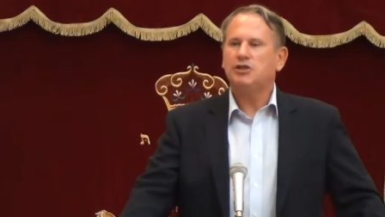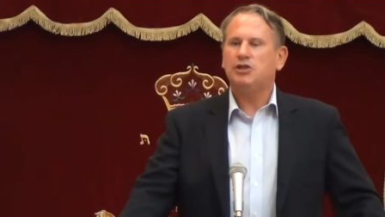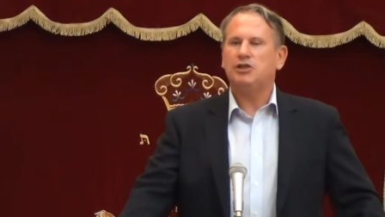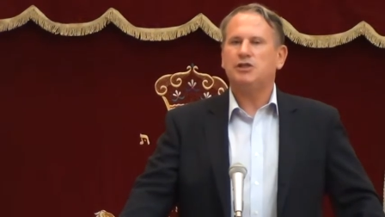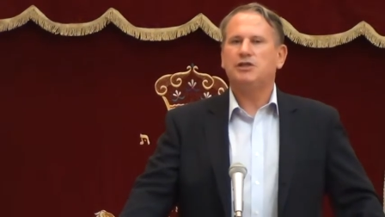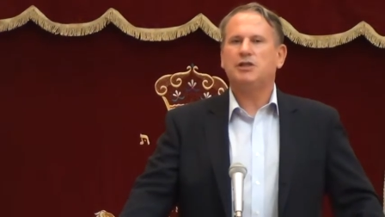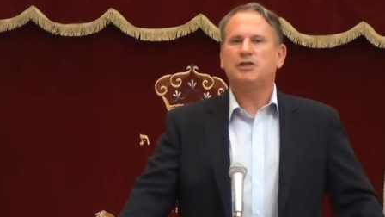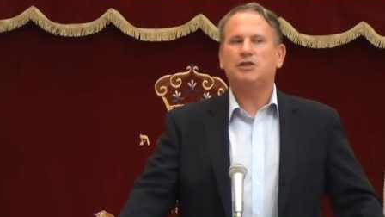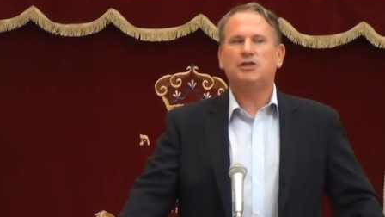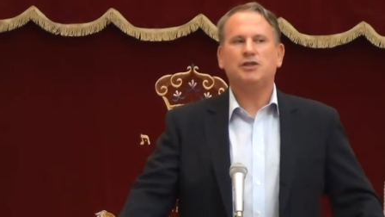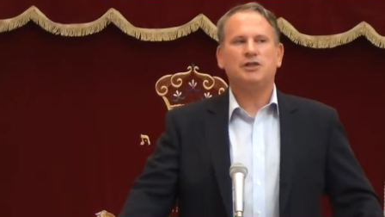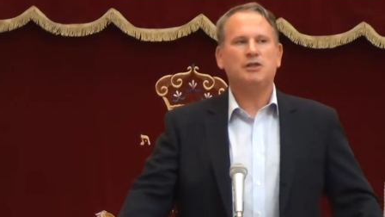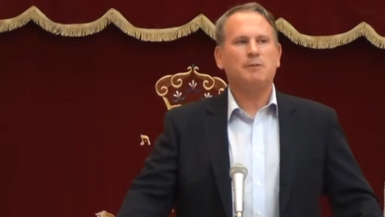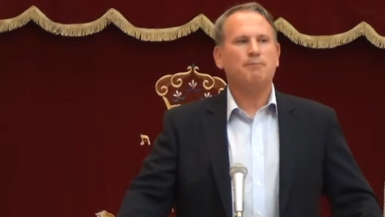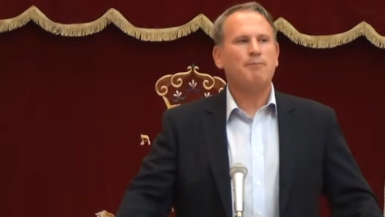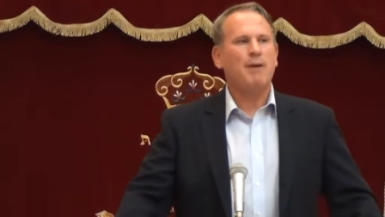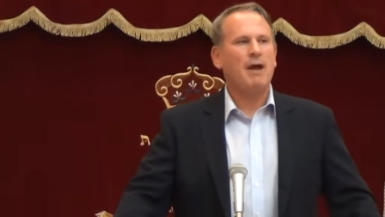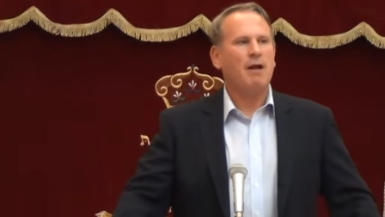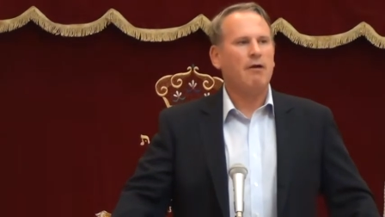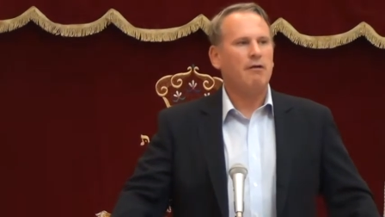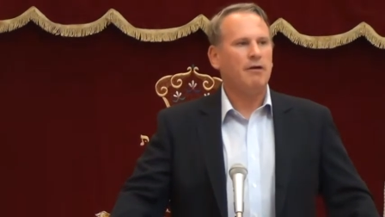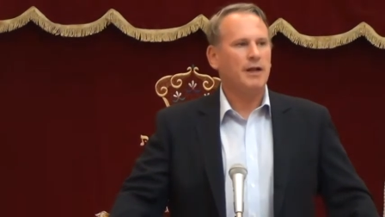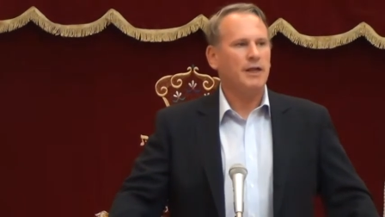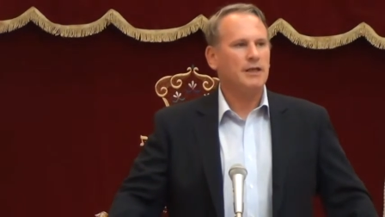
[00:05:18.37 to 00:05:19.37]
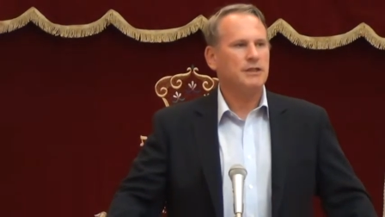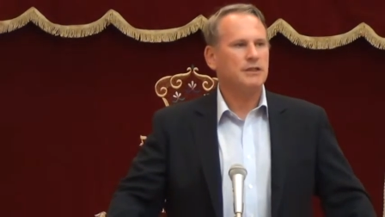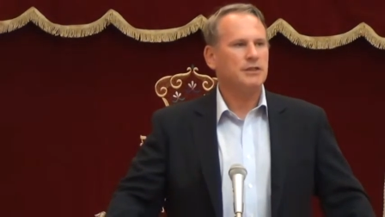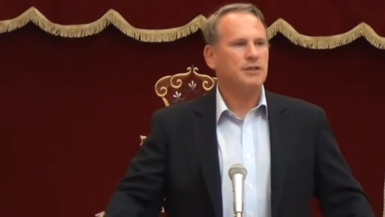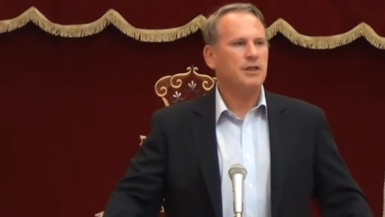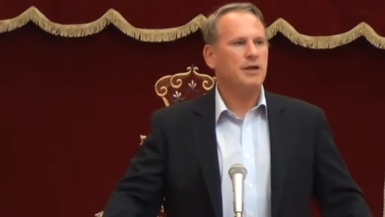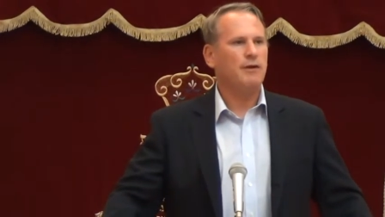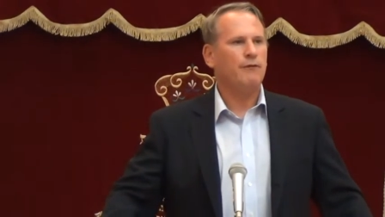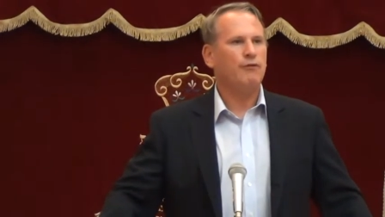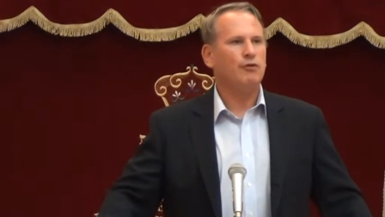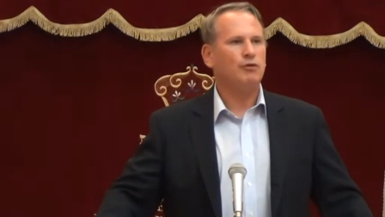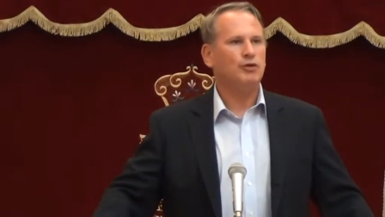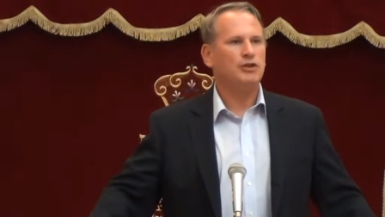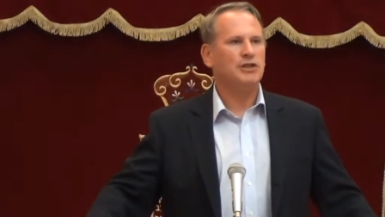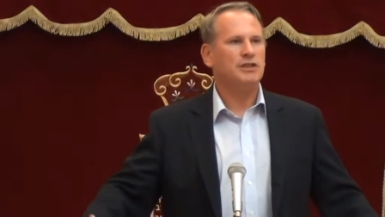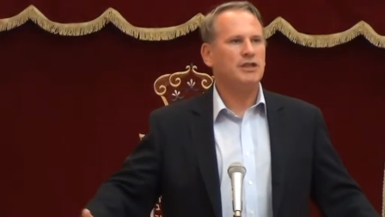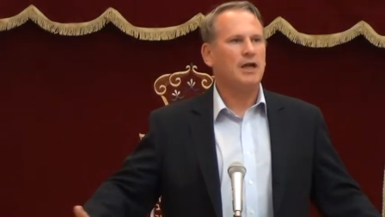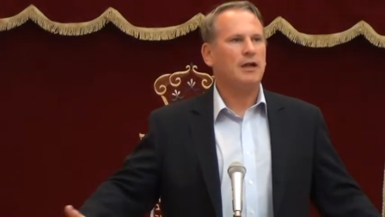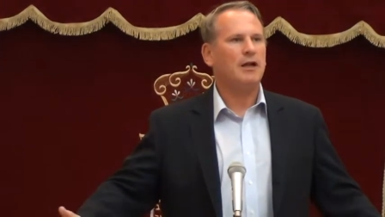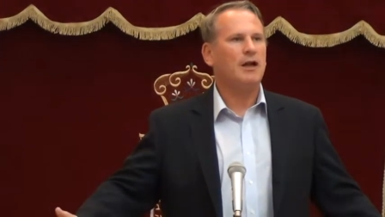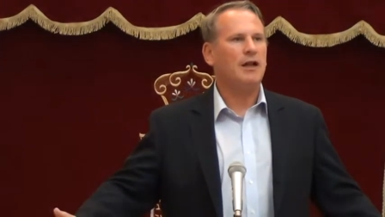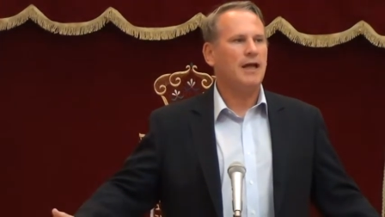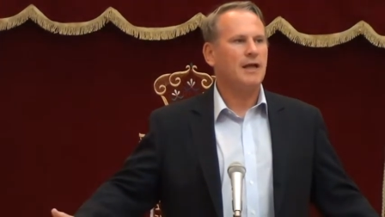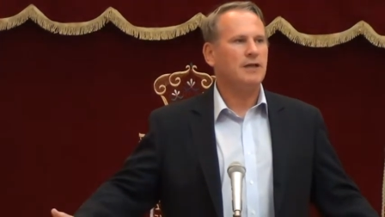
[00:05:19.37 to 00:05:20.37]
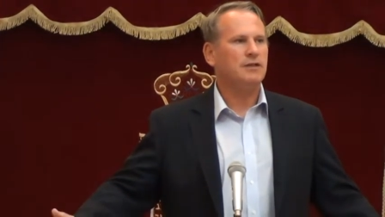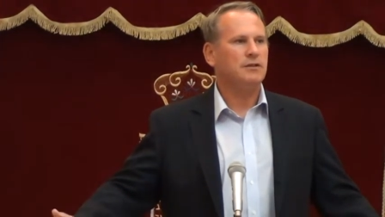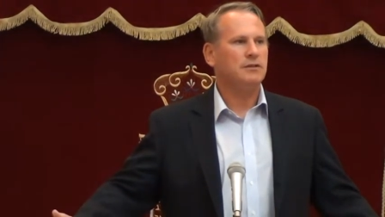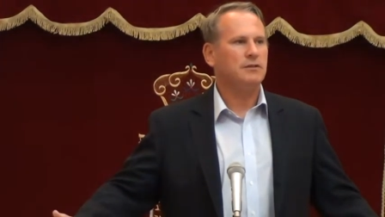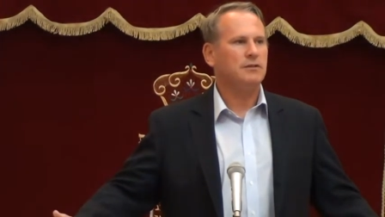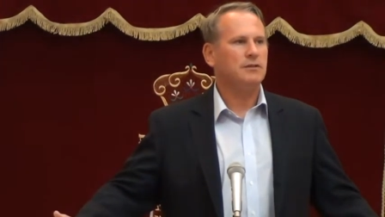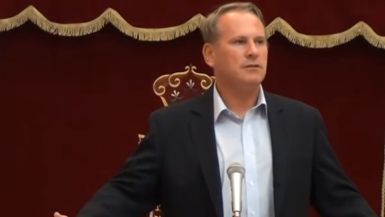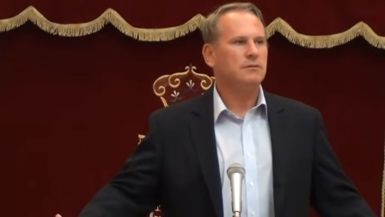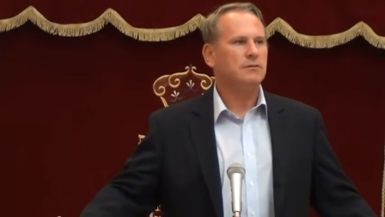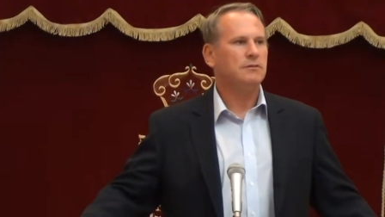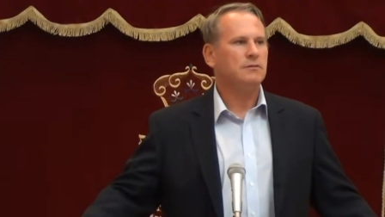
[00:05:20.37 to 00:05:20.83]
She's a baroness, and therefore she's unelected.